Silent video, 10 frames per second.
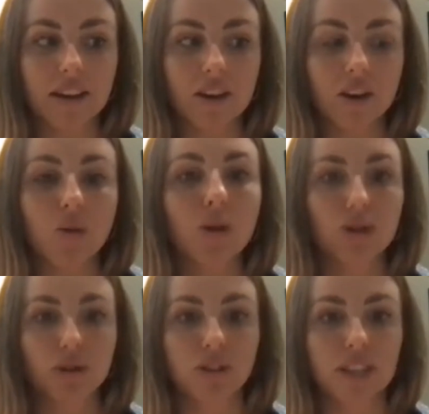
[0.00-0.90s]

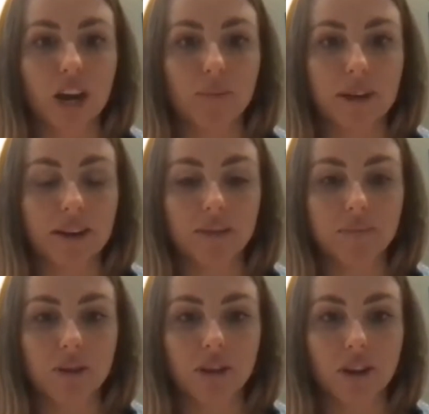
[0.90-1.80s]
crucial to helping us
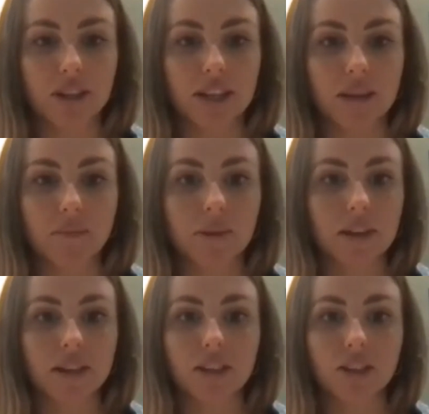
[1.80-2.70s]
build our team
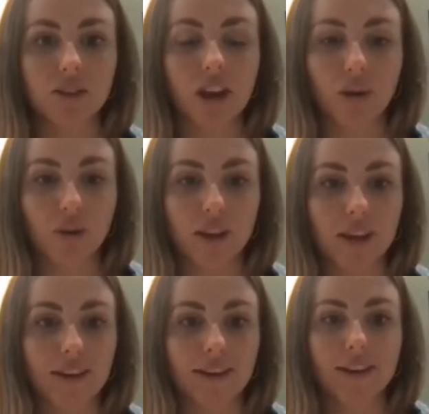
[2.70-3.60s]
into not
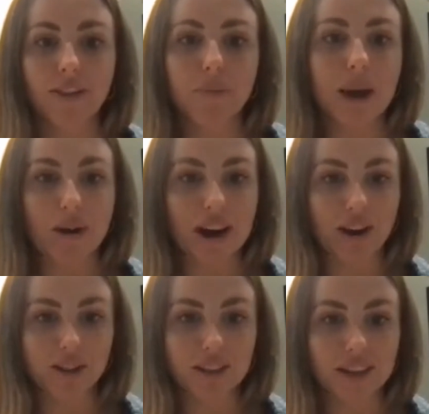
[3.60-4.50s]
only the
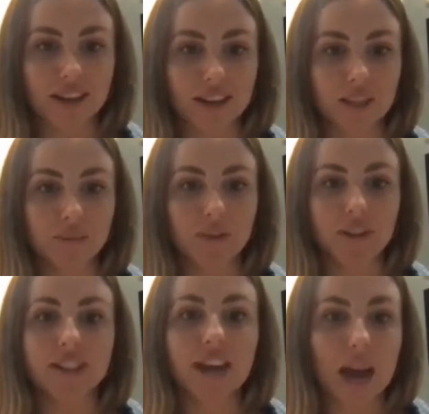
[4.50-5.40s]
powerhouse that it is, but the
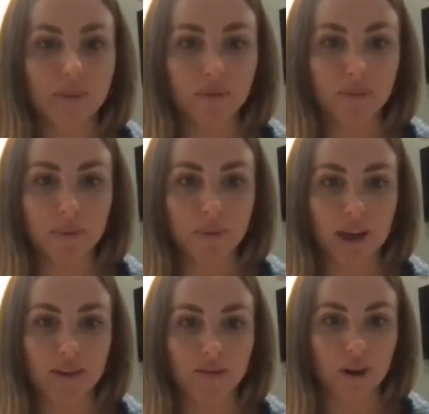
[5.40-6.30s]
type of people we
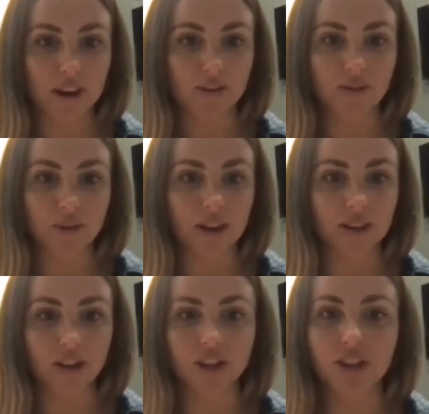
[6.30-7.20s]
have working for us
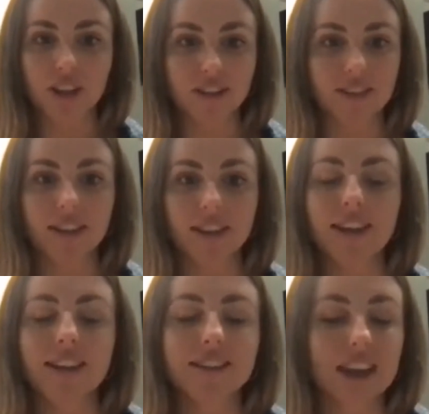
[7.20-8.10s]
are just
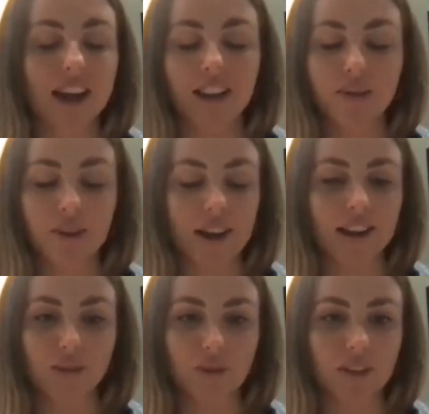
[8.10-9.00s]
exactly what
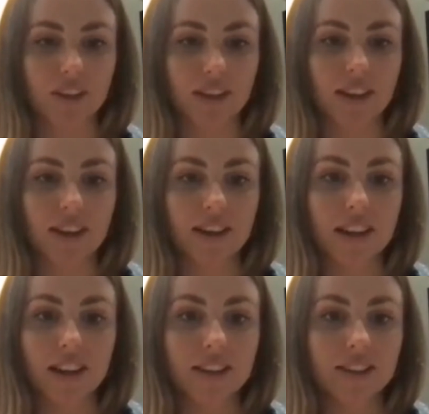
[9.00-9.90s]
Hainsworth
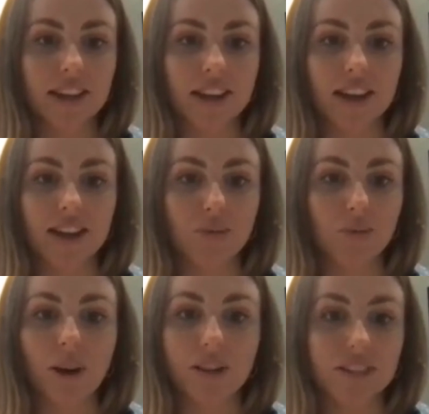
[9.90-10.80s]
needs and
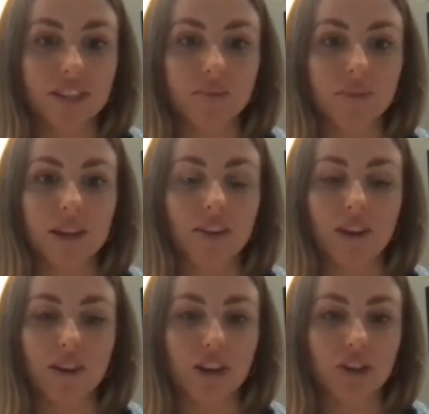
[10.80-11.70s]
wants to be a
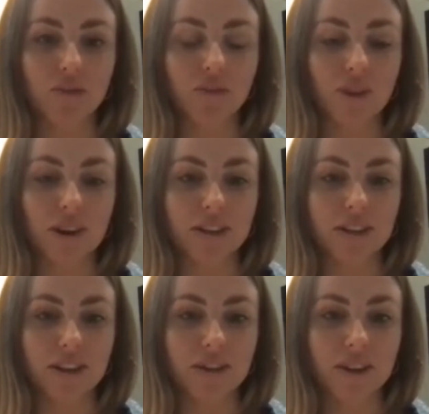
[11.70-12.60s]
foundation for.
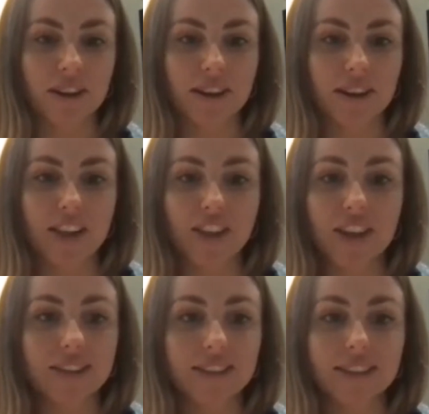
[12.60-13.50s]
So I think
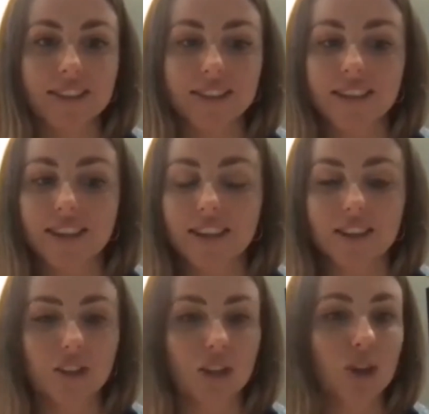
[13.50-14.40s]
consistency
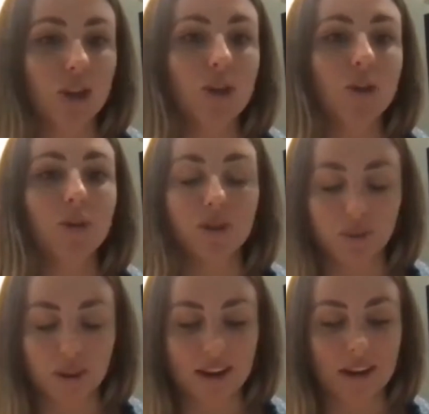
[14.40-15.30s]
is huge
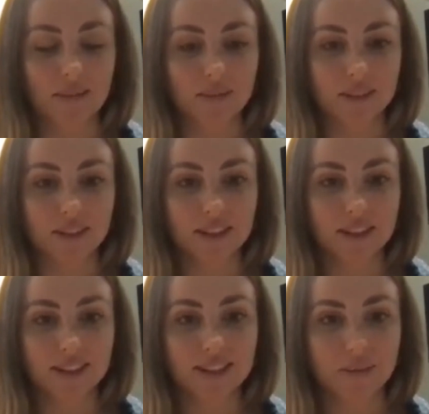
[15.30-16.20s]
when it comes
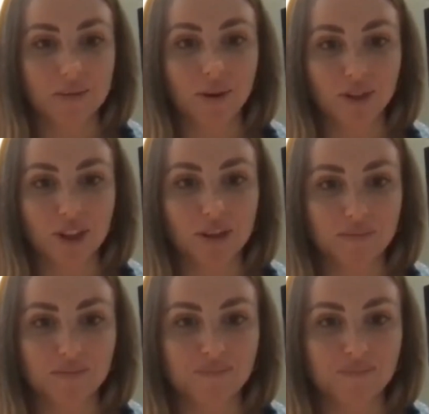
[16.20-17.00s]
to team culture.